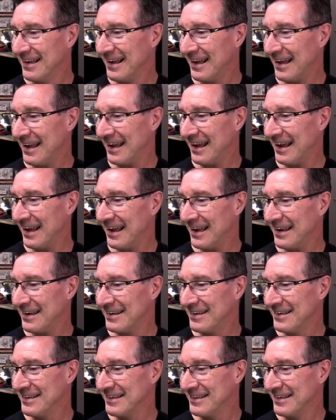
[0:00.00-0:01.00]

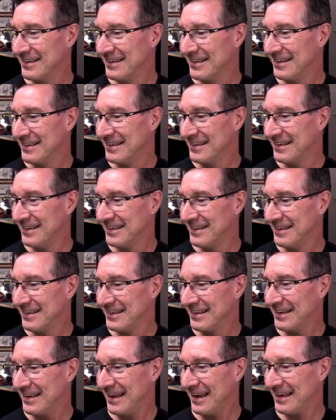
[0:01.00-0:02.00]
And
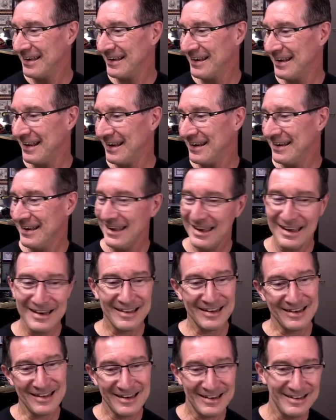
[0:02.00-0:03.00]
edit in,
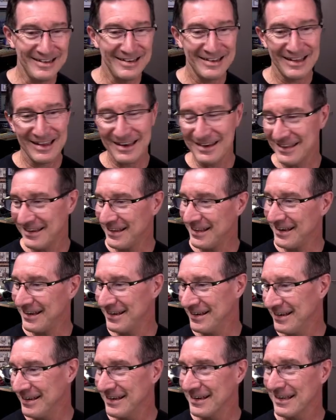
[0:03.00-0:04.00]
edit in, edit
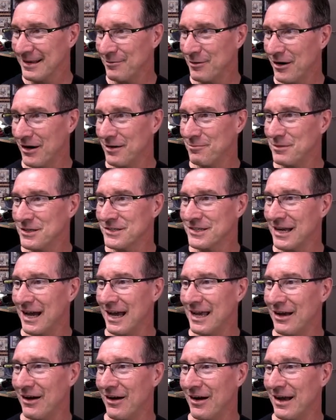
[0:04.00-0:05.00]
in. Come on, Mr.
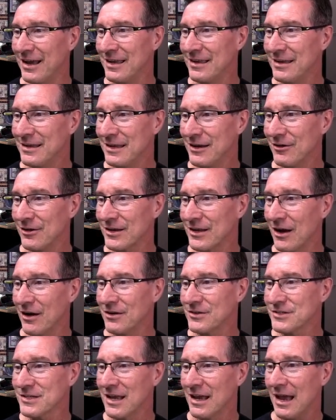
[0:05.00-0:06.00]
AI, here it
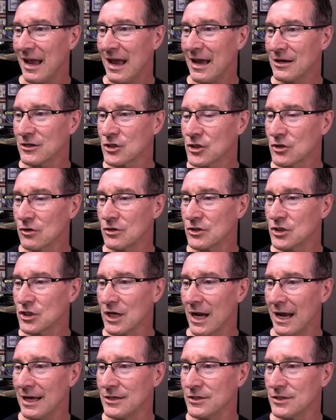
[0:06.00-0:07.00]
goes. And it should
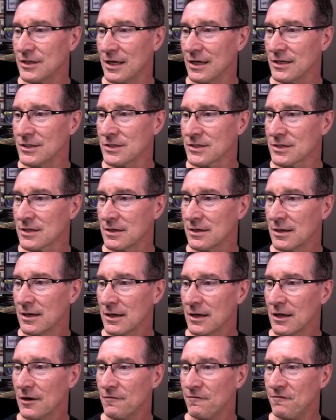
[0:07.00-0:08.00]
change this,
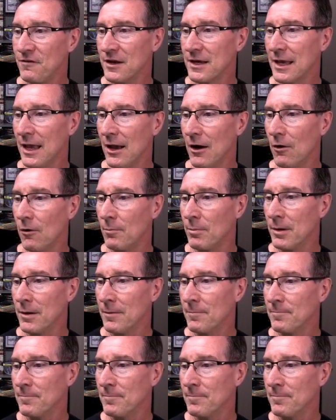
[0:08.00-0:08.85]
config help.